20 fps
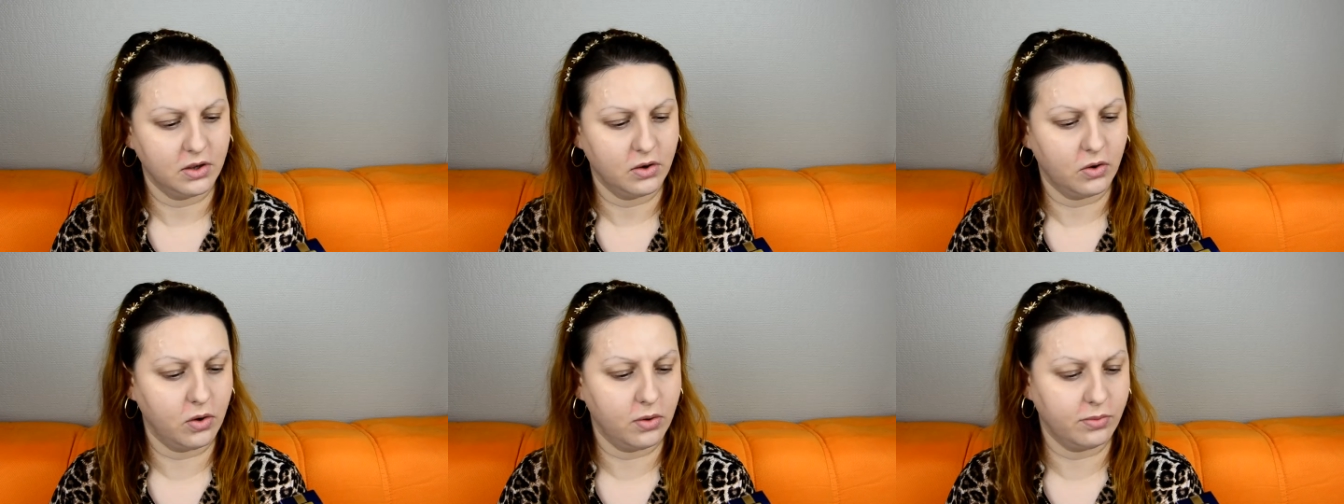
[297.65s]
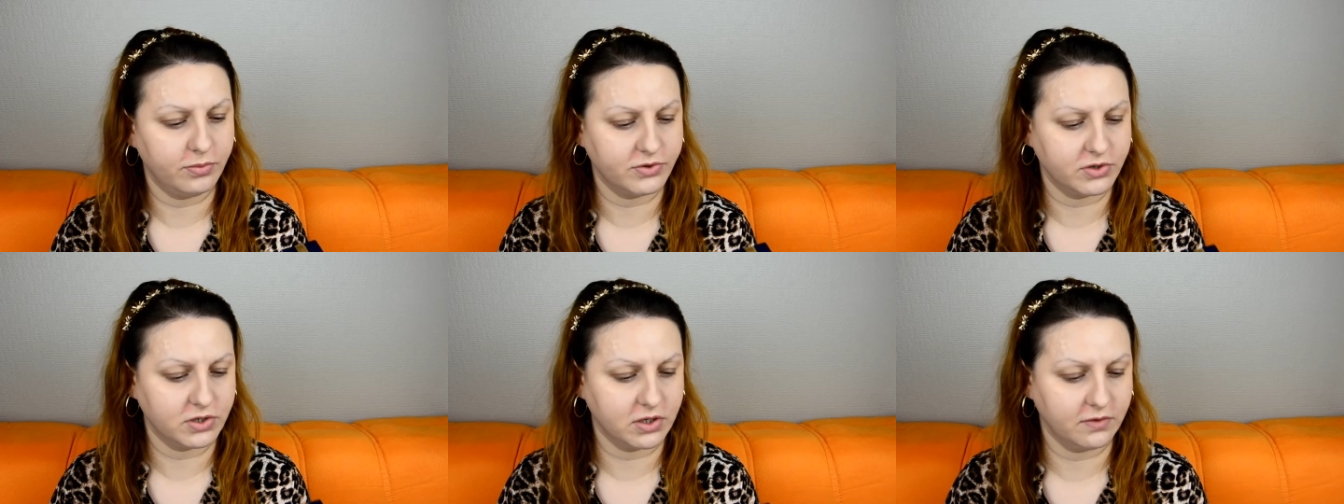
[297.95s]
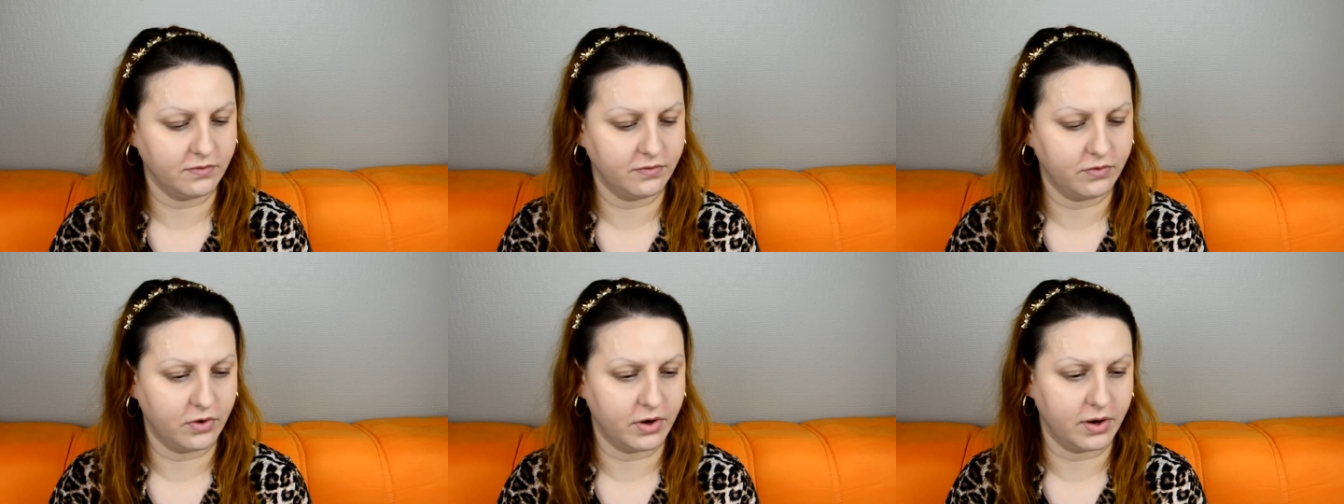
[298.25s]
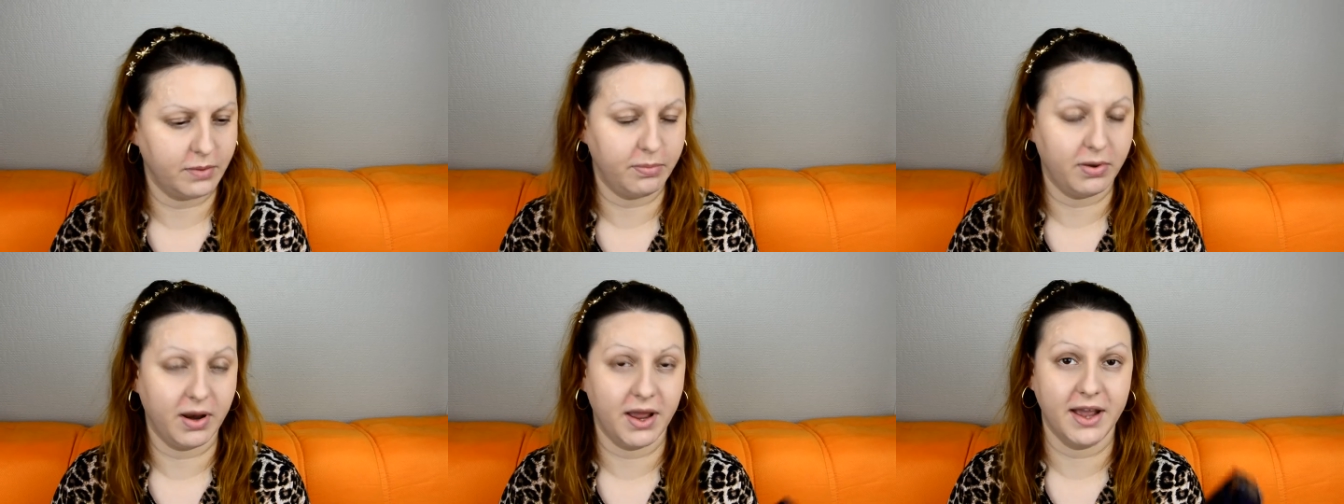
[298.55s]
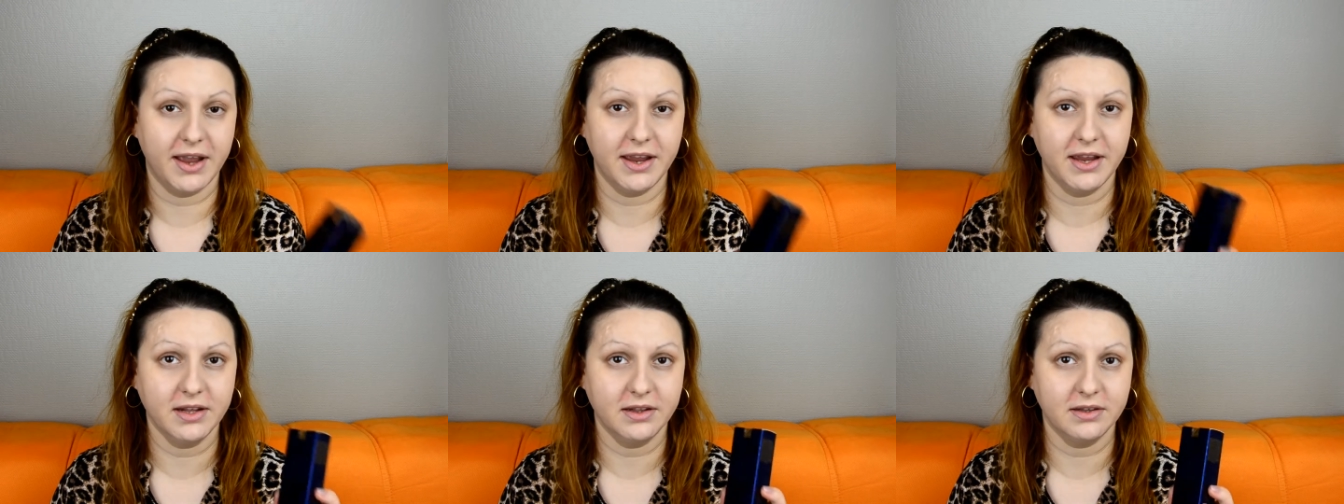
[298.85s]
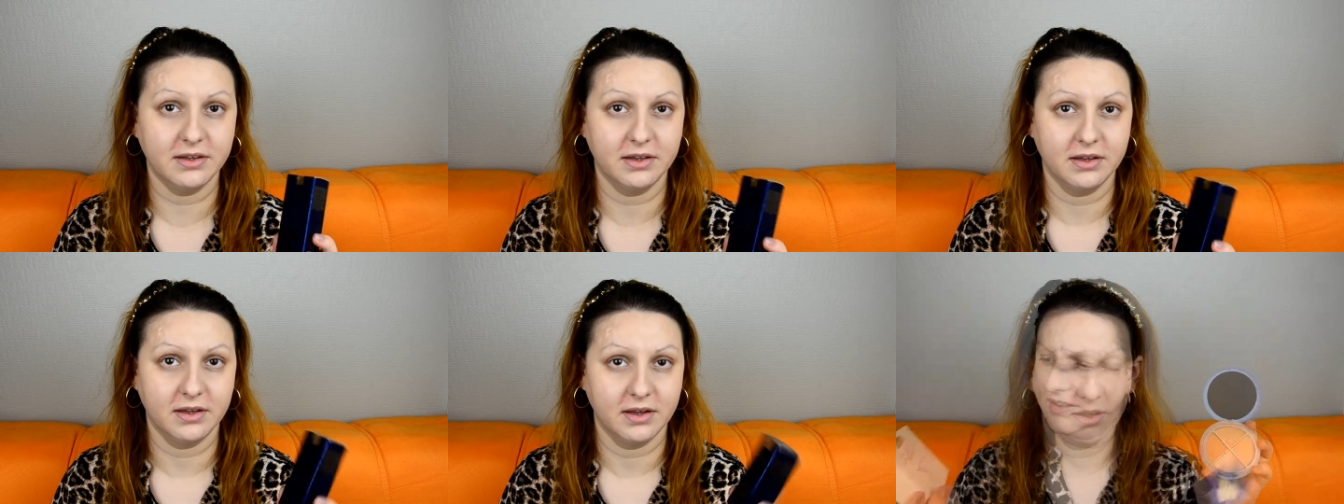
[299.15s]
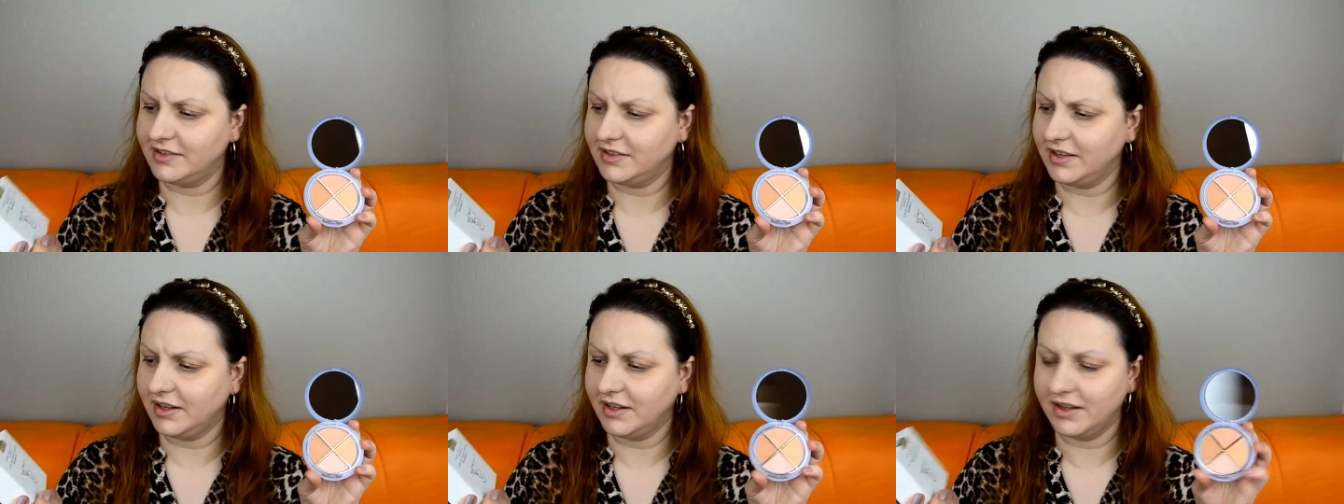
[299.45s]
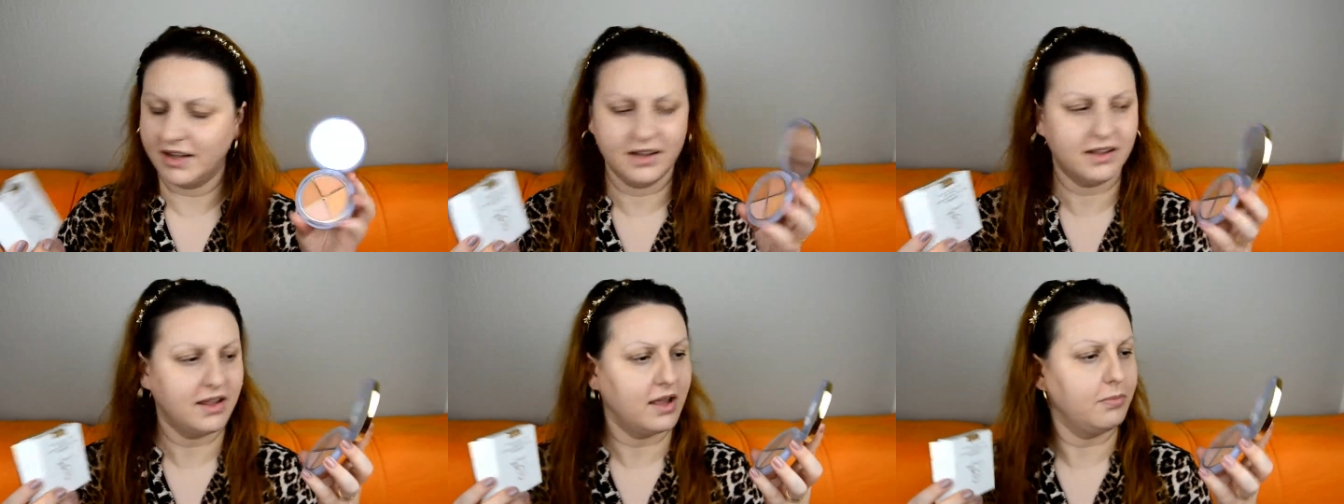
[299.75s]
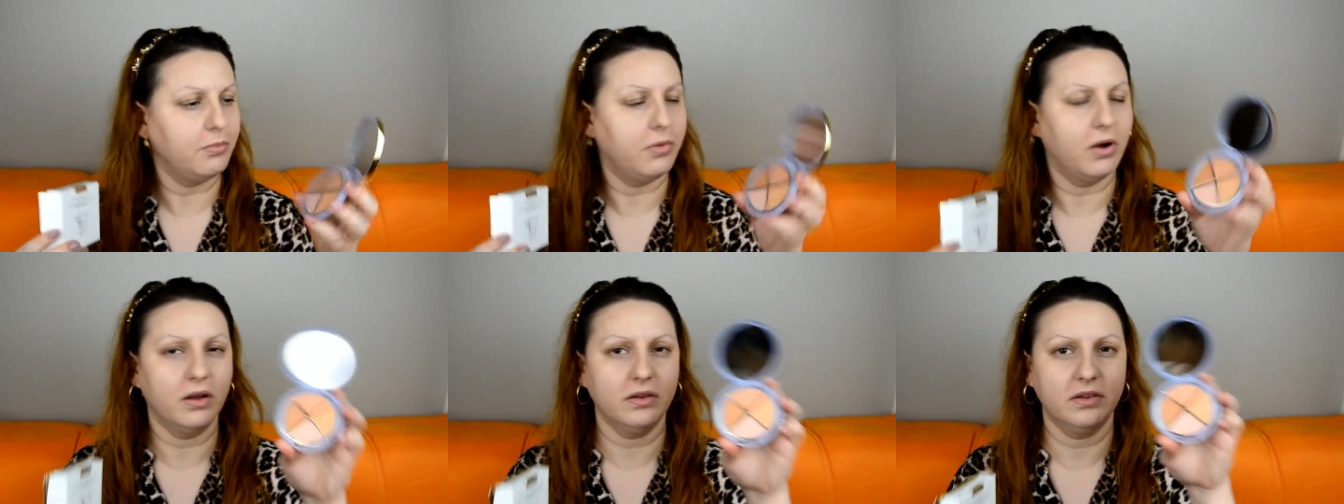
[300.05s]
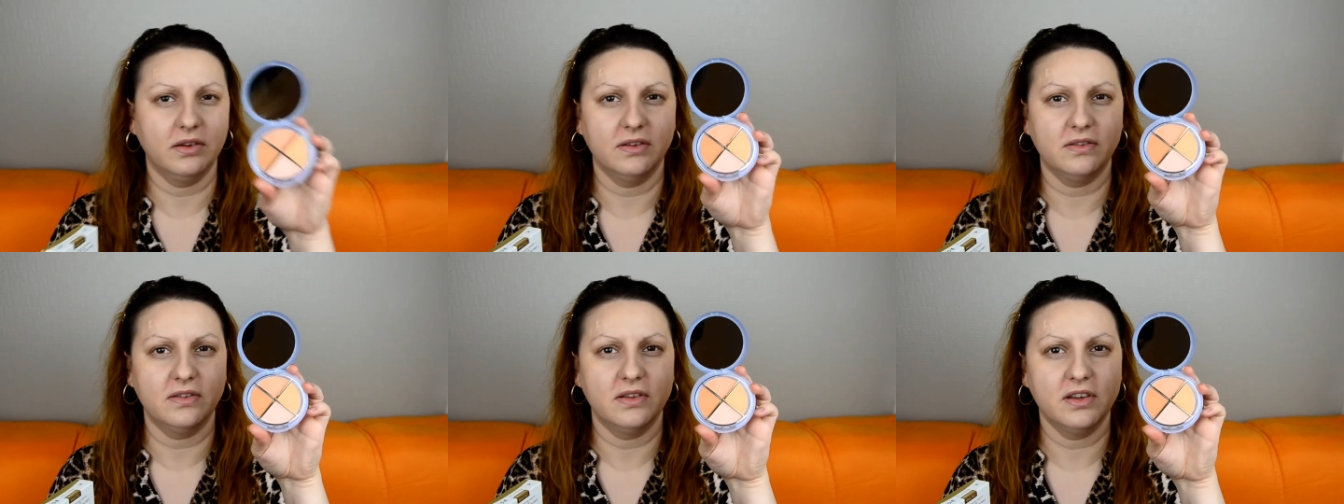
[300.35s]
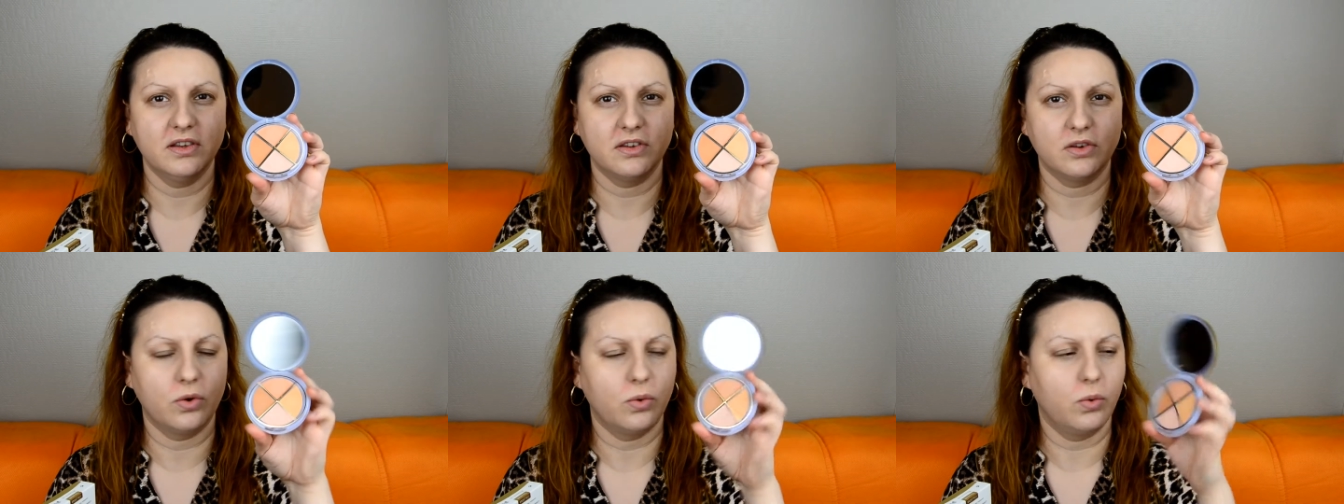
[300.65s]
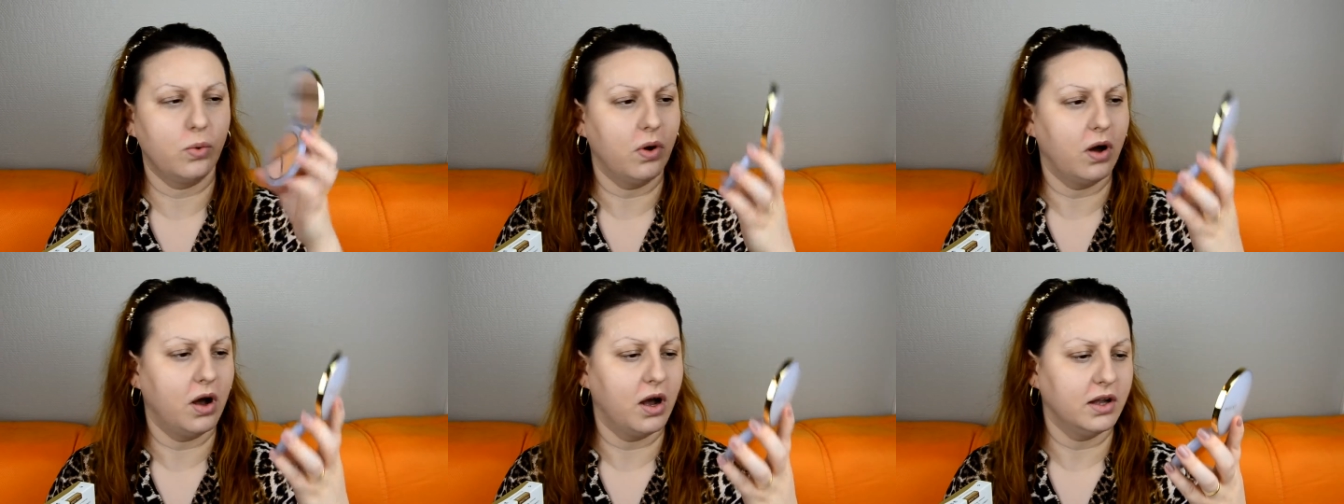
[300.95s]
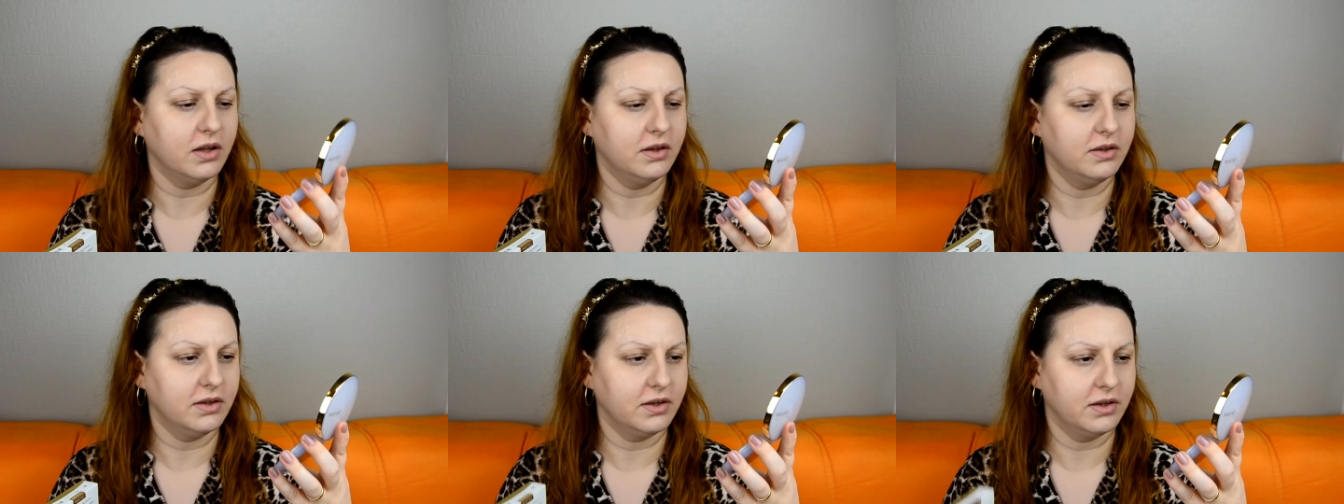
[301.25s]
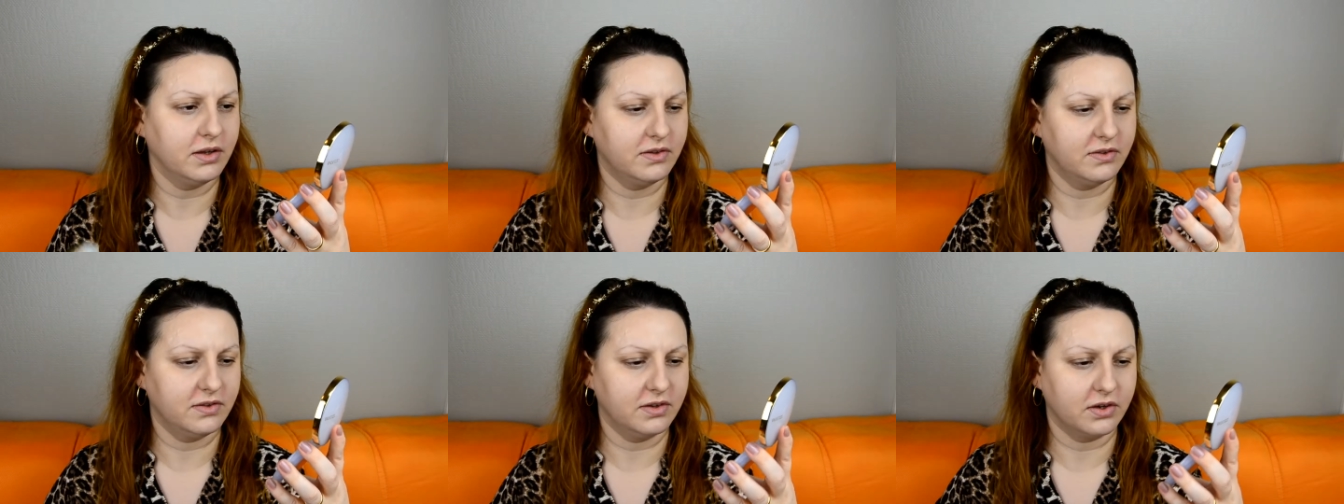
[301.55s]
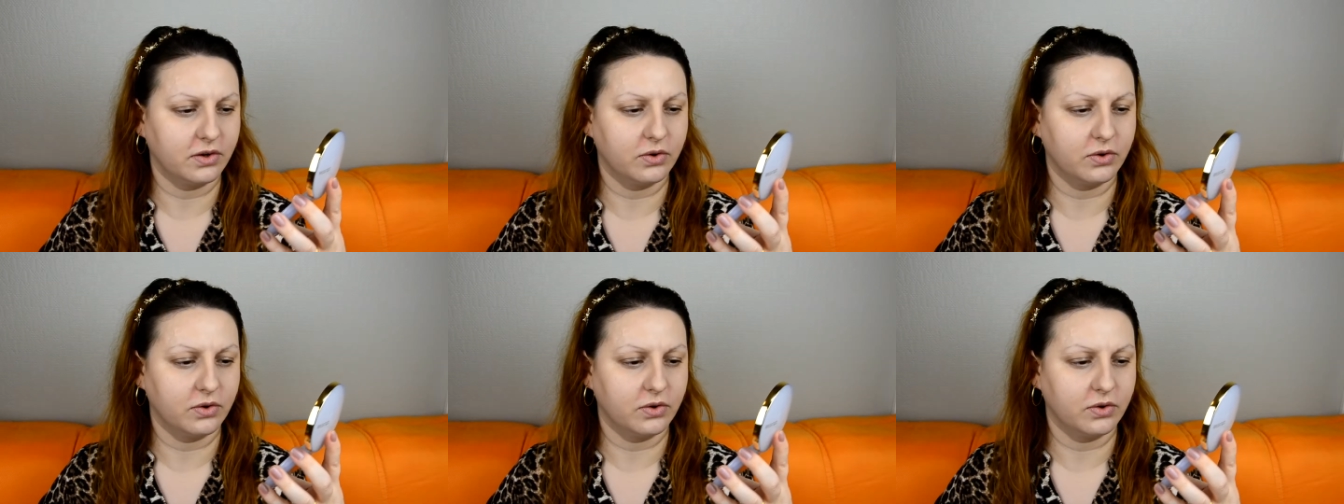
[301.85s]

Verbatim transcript: option for apply it thing that I bought is this quad it's a